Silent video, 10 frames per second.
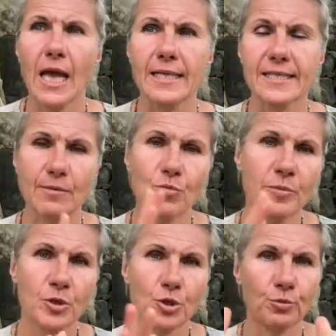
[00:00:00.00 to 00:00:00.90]
And some
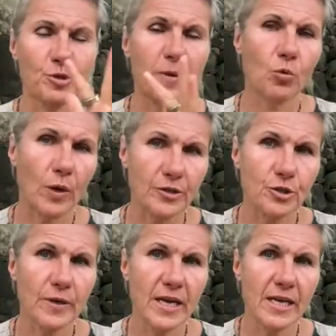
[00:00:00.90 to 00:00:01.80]
women don't respond well
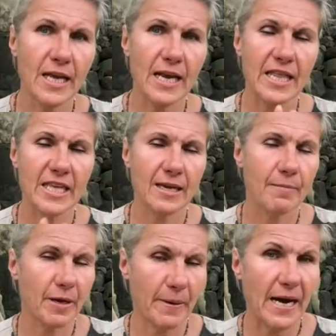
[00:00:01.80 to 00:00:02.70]
to it. And I think a
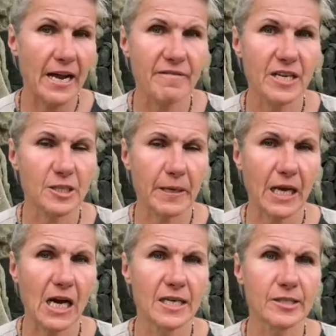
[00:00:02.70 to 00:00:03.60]
big part of it is
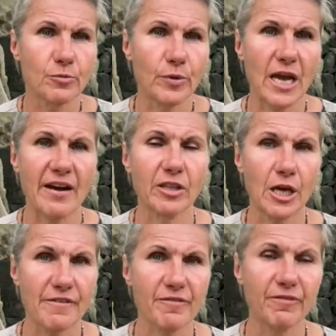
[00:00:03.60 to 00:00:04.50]
because when you have a
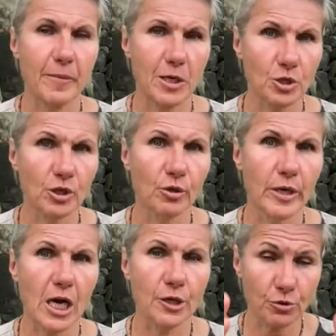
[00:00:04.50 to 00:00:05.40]
lot of inflammation
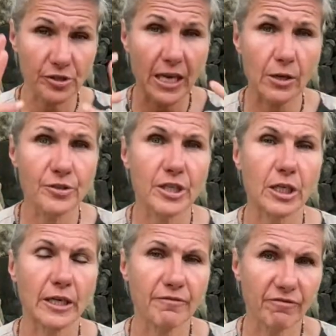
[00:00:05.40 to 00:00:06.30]
going on, your cells
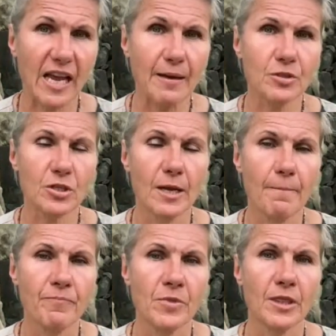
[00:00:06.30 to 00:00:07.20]
are inflamed.
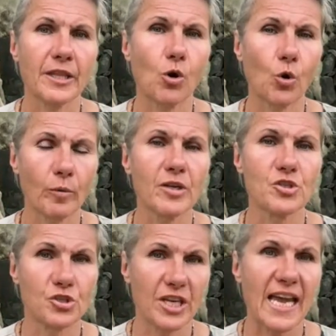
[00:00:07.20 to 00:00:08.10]
The hormones
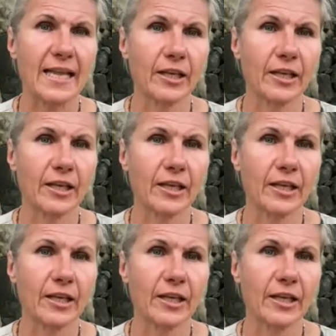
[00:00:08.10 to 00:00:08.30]
just can't